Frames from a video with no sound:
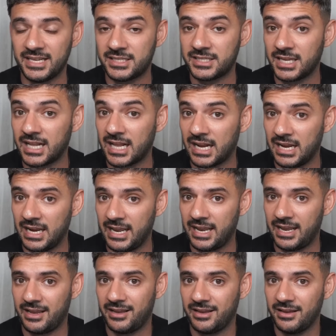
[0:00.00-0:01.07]
to
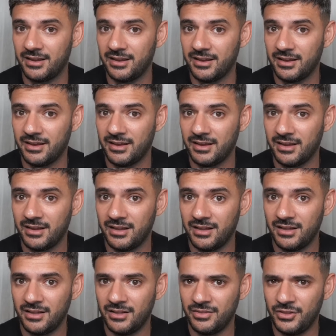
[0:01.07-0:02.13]
clear
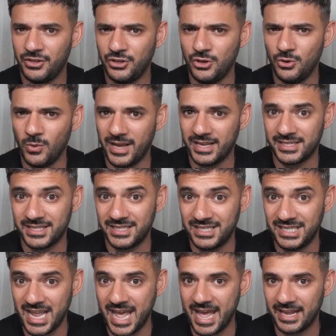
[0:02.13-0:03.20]
the US
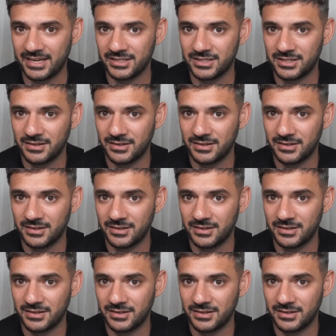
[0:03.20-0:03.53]
debt.